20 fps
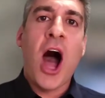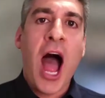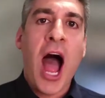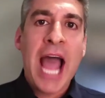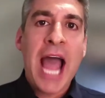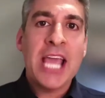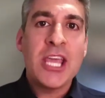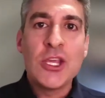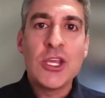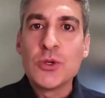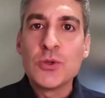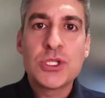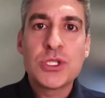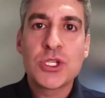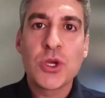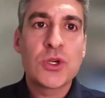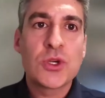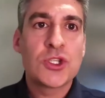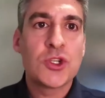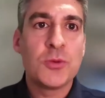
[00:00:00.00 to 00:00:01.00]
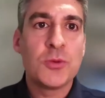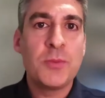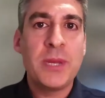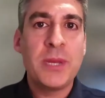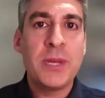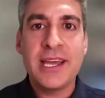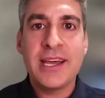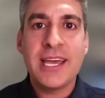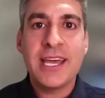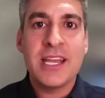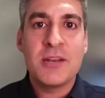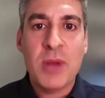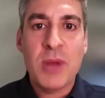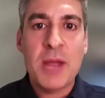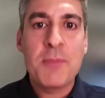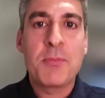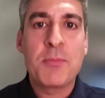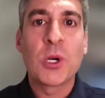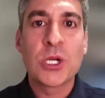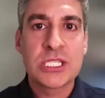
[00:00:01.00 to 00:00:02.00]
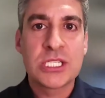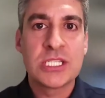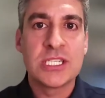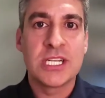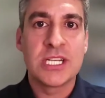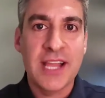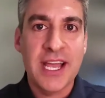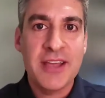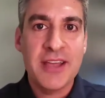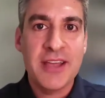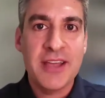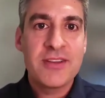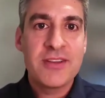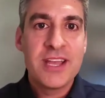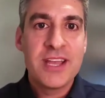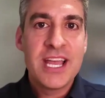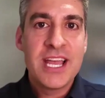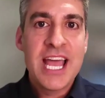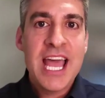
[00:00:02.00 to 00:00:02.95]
I use social media in my personal life.